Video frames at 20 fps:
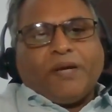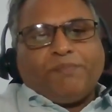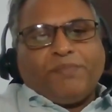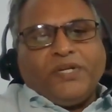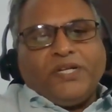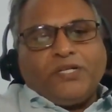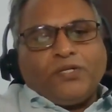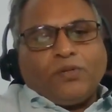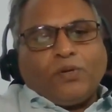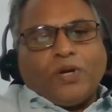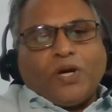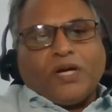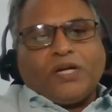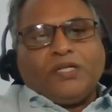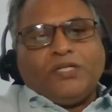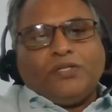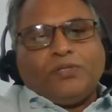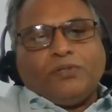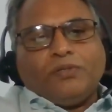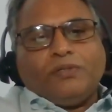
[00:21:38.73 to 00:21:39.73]
The rep need to
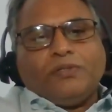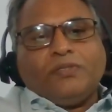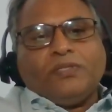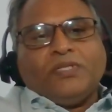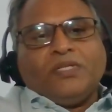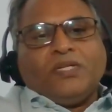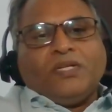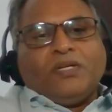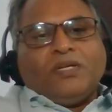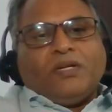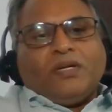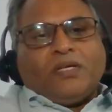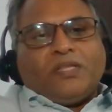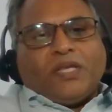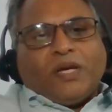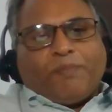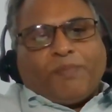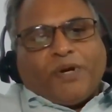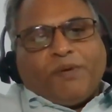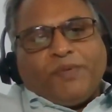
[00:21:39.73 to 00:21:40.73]
log into
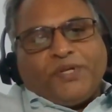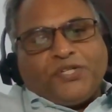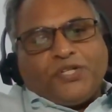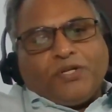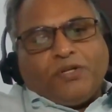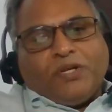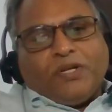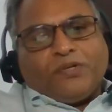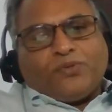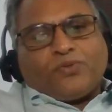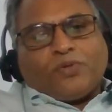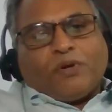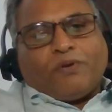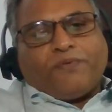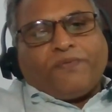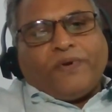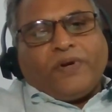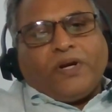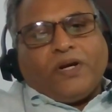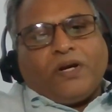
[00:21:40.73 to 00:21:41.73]
the appointment scheduling
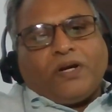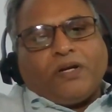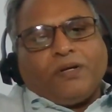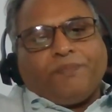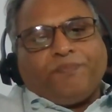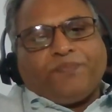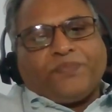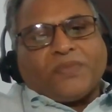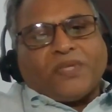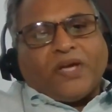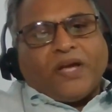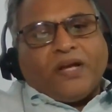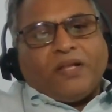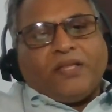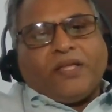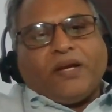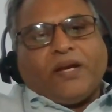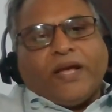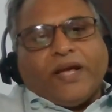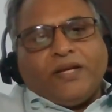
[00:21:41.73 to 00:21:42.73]
software
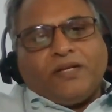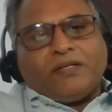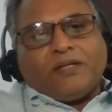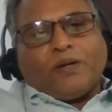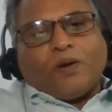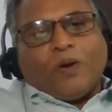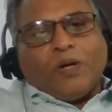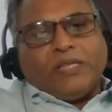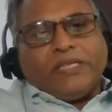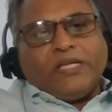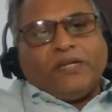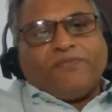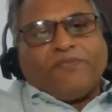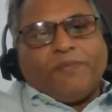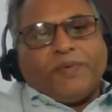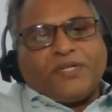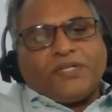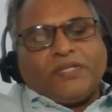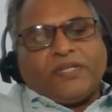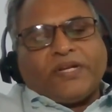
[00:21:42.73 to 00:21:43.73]
and then enter all
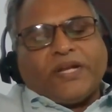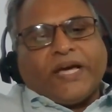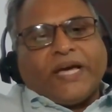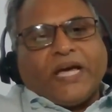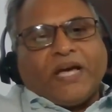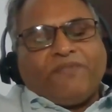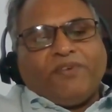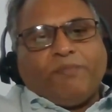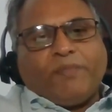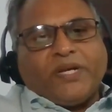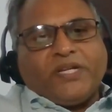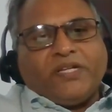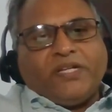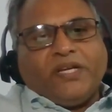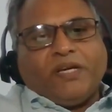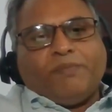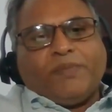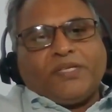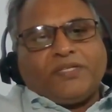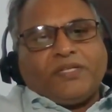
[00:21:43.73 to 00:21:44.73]
the information that I have in
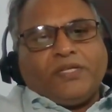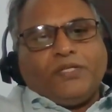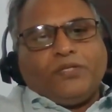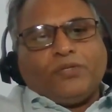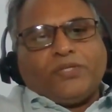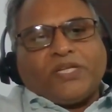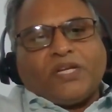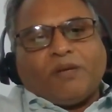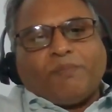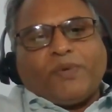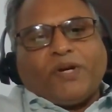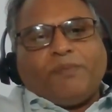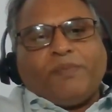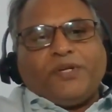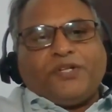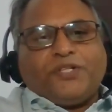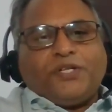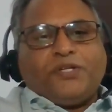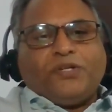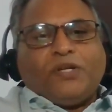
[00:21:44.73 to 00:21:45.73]
my TMS into that
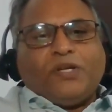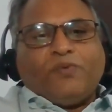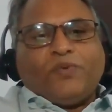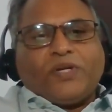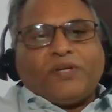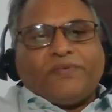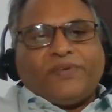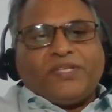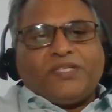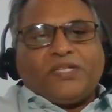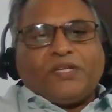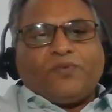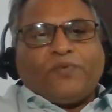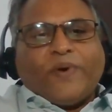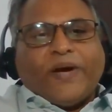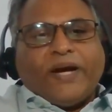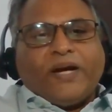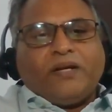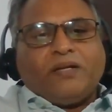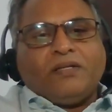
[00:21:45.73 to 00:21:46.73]
appointment scheduling, whatever
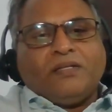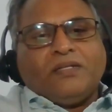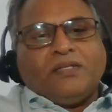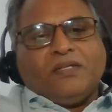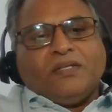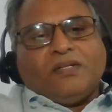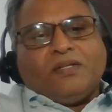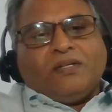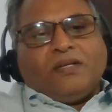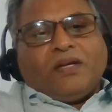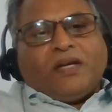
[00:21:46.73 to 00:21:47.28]
is required,